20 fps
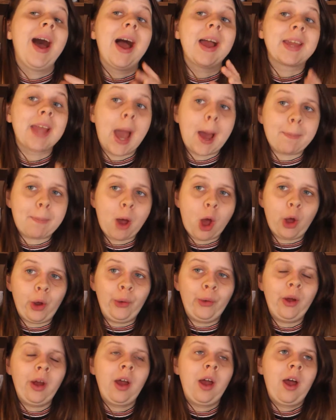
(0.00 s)
a
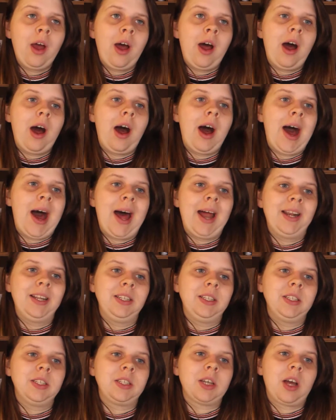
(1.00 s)
capo
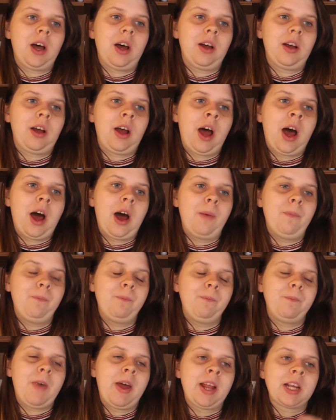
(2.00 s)
and
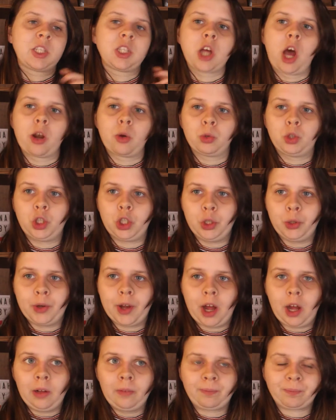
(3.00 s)
an external
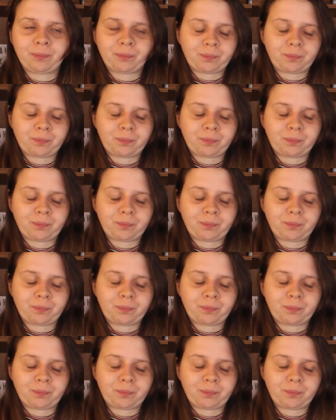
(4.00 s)
tuner.